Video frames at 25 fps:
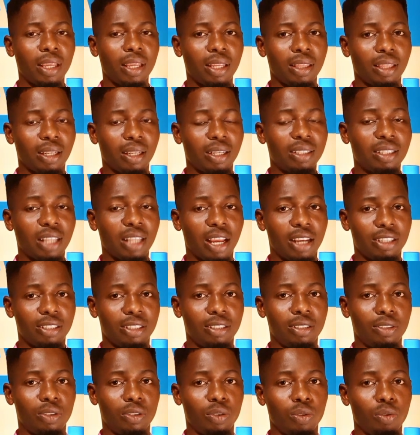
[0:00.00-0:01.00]

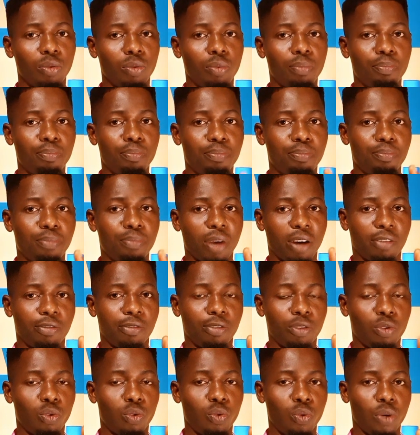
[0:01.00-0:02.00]
3,000 too per
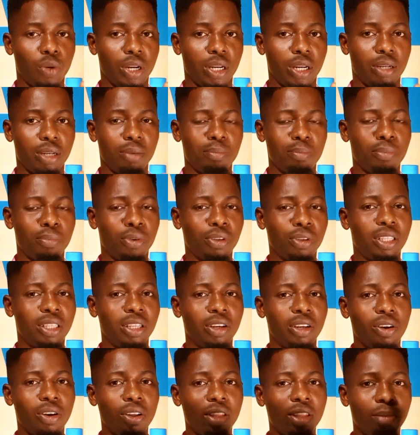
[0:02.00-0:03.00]
footwear, but the
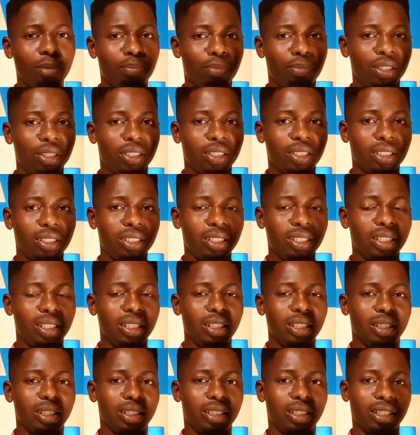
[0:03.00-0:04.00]
other person
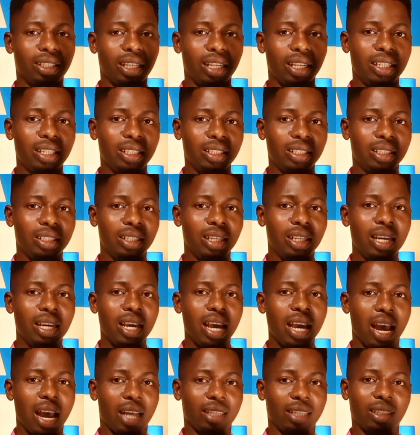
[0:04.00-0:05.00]
is selling
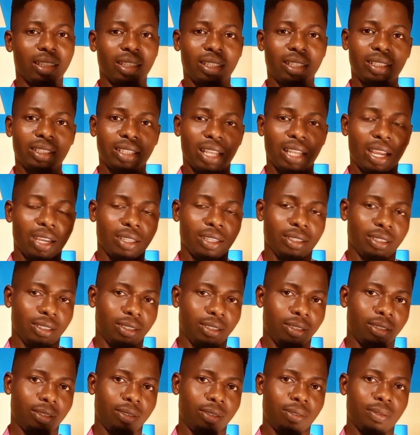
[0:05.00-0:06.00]
at 3,000.
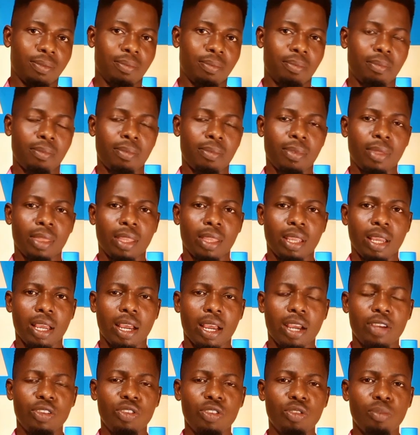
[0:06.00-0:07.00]

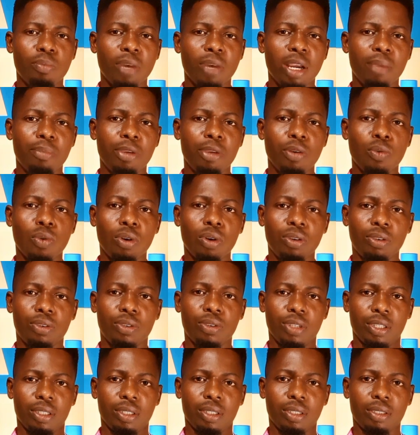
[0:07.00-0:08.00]
And you might be
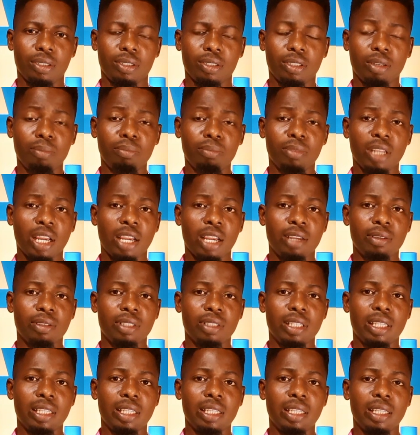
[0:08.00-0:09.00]
wondering, sometimes
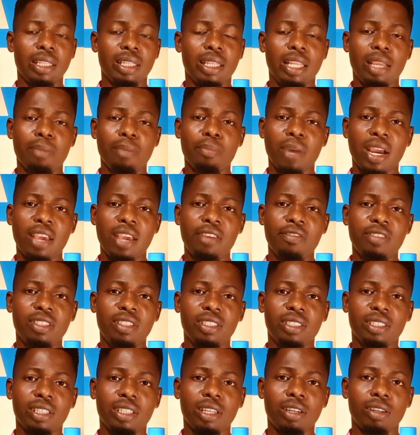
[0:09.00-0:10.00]
they might even
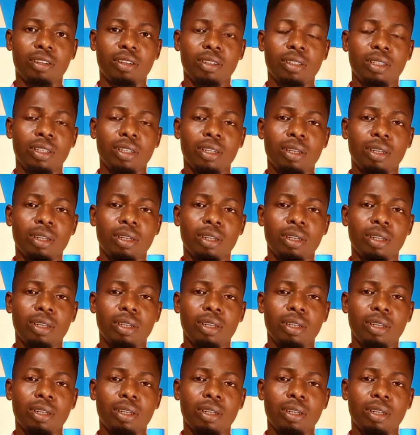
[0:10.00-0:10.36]
sell,